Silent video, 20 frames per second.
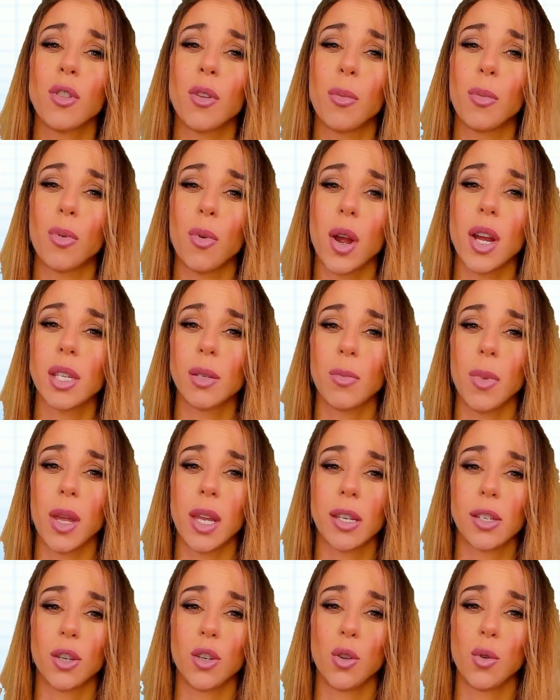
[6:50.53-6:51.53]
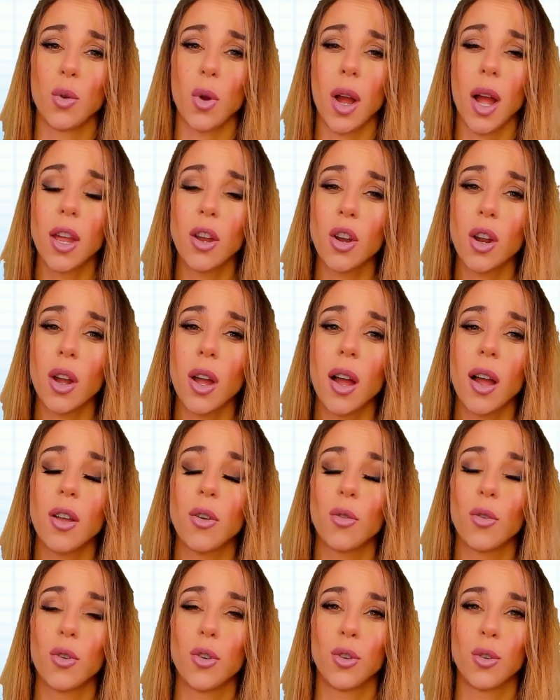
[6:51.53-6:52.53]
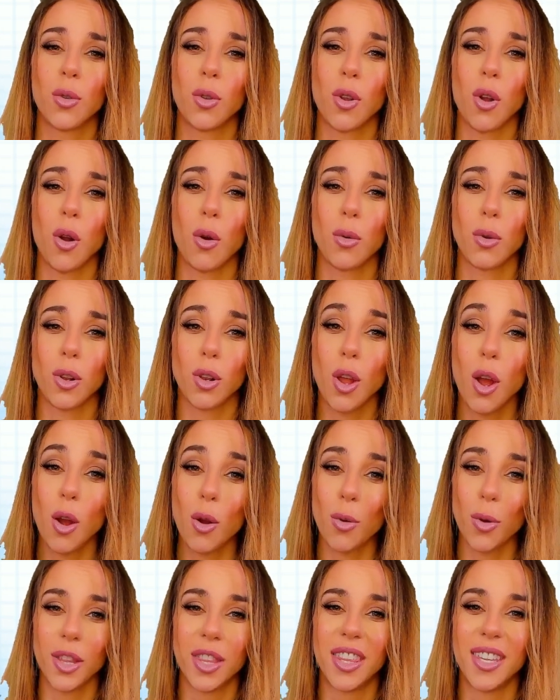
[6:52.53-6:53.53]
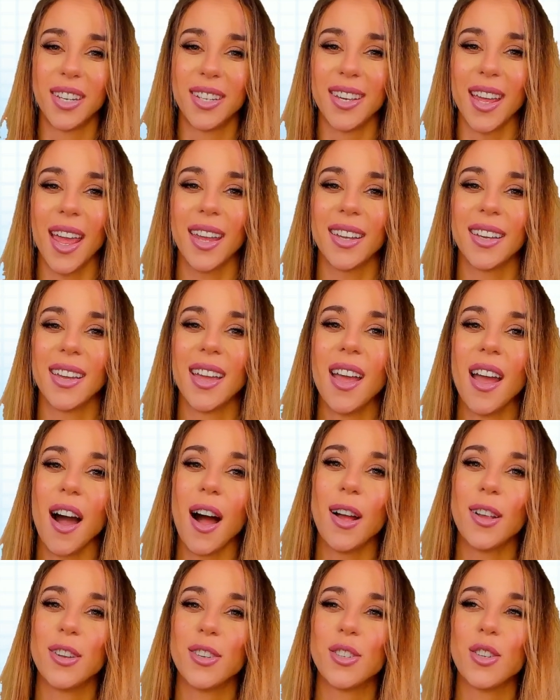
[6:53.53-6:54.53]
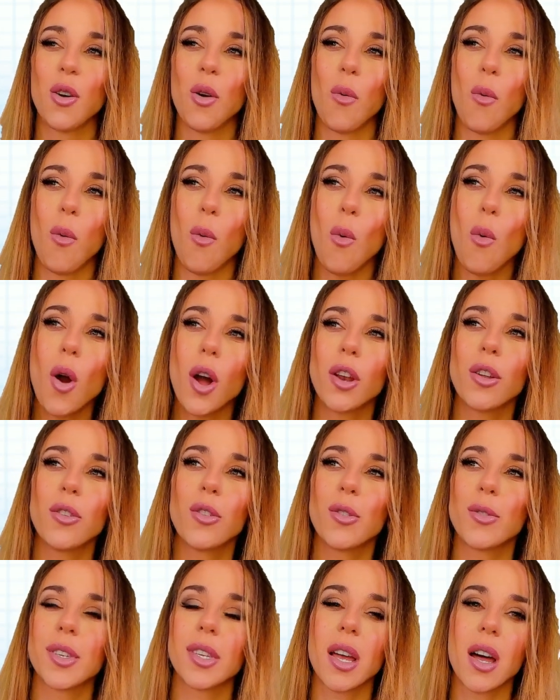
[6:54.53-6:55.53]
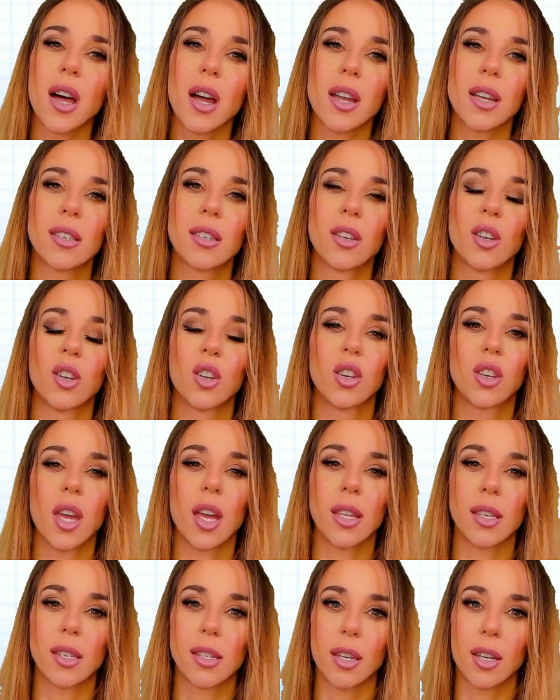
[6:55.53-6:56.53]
the price makes a new higher high or a new lower low on the day until one of those sides gets